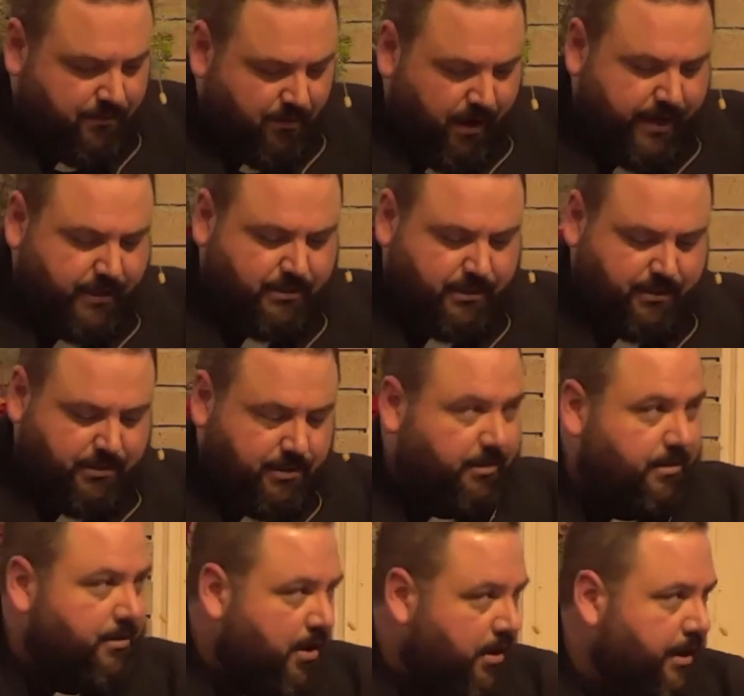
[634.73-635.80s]
Christ into
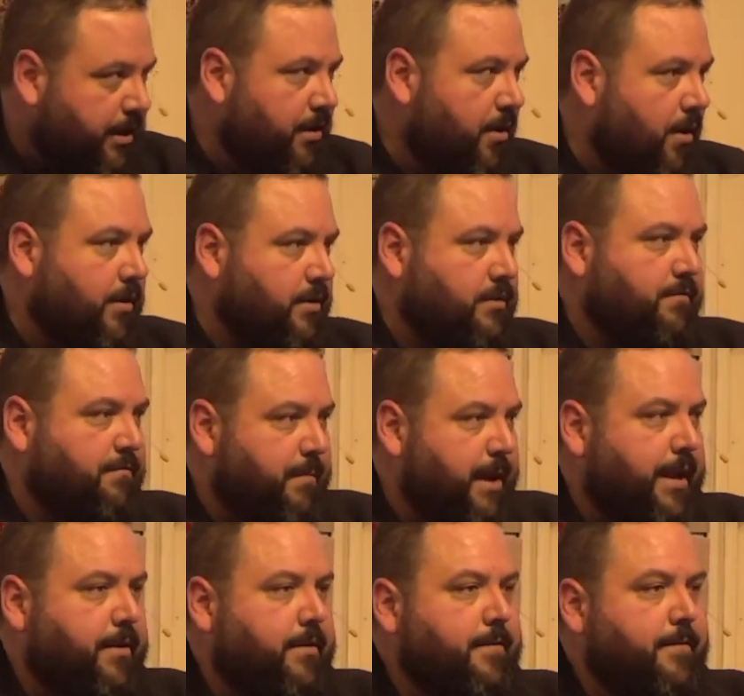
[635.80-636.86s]
the darkened hearts of
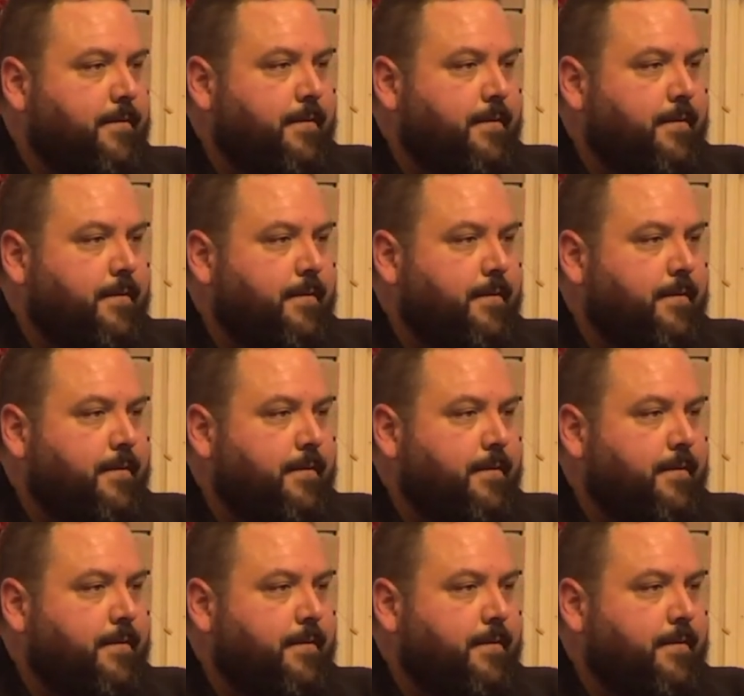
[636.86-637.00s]
men.